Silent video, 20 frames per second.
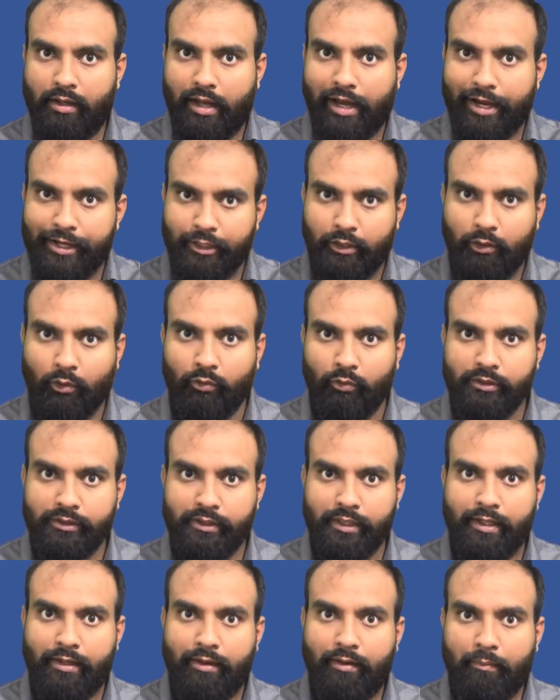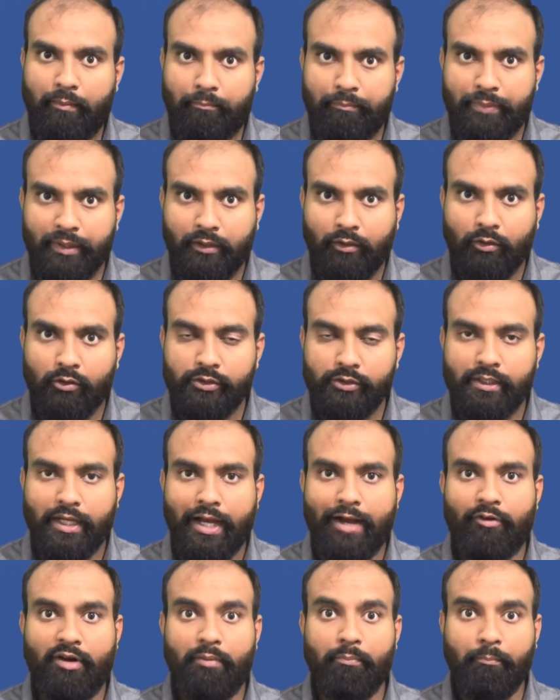icons, because
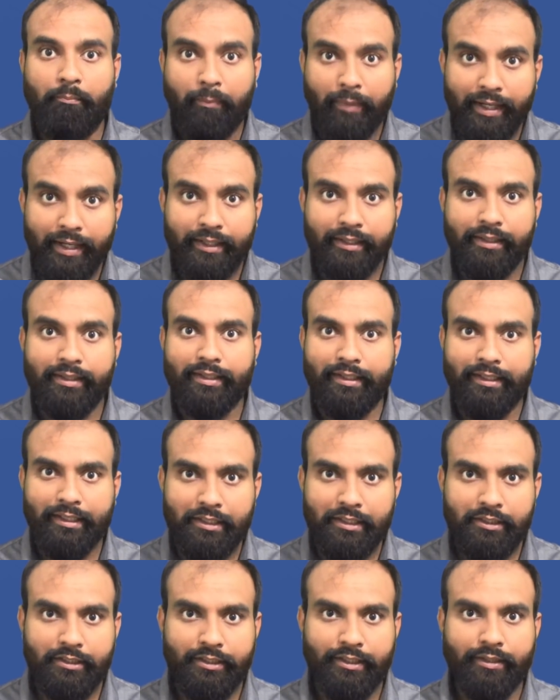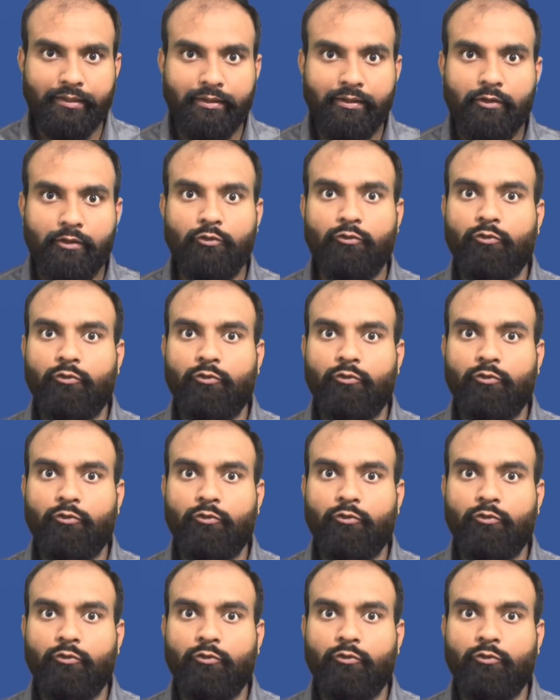I want to make it easier